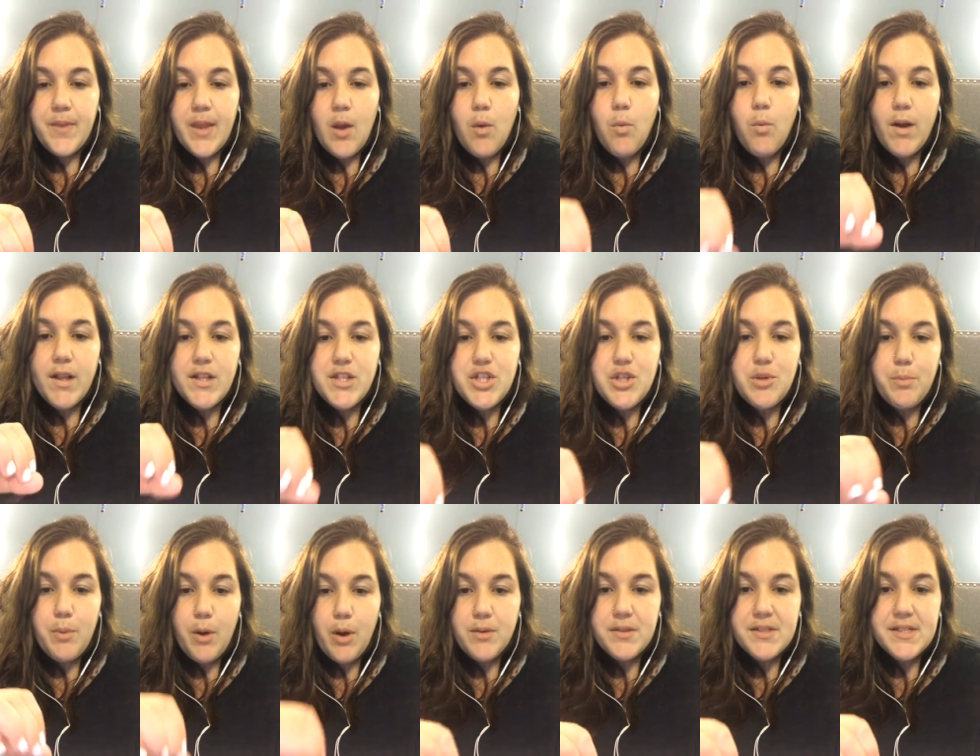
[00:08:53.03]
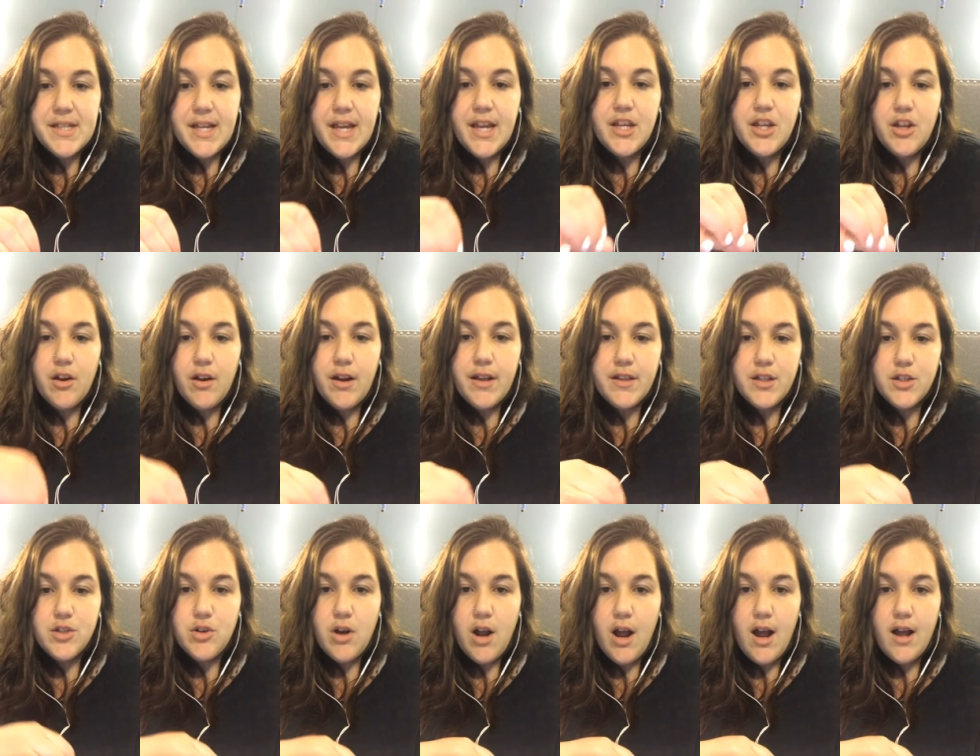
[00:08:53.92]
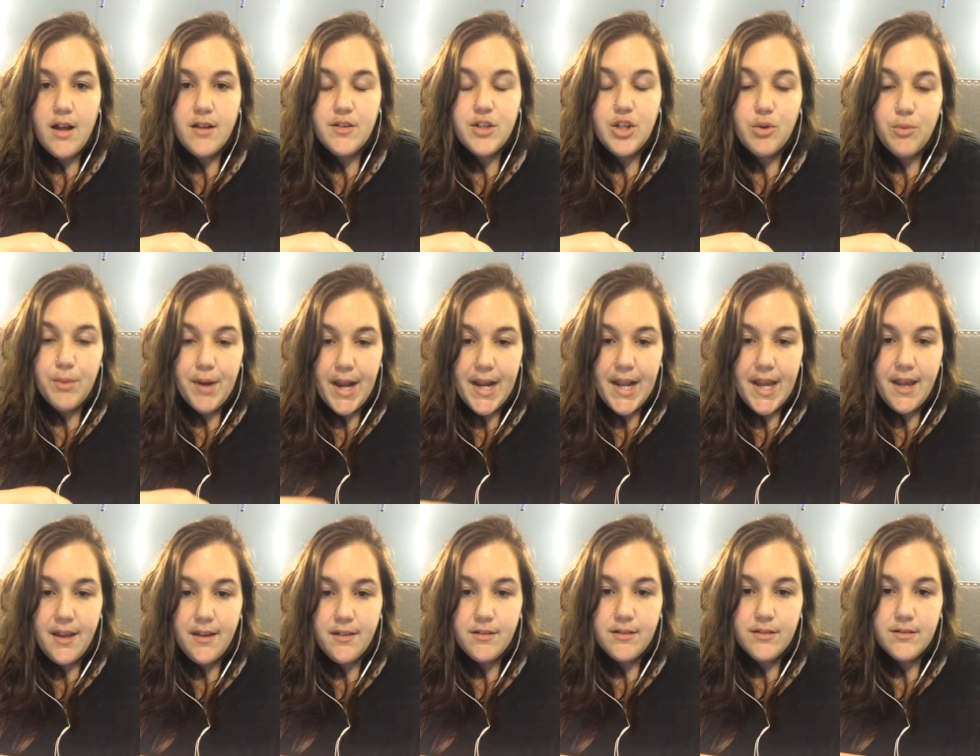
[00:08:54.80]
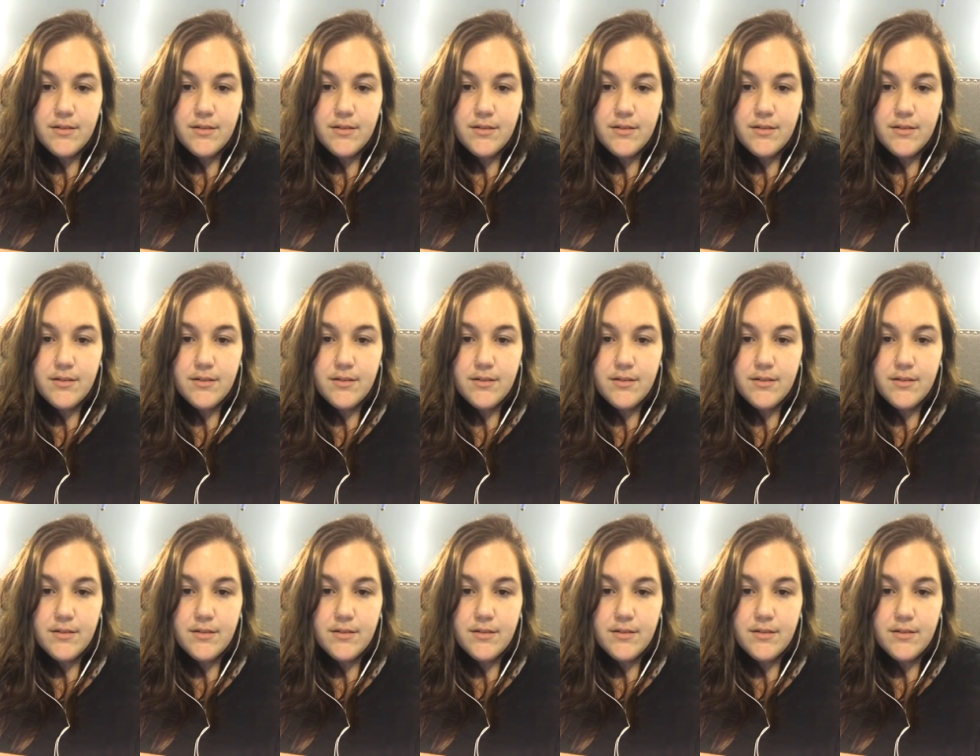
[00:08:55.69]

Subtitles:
Once you post it, you're in the draw. You ready?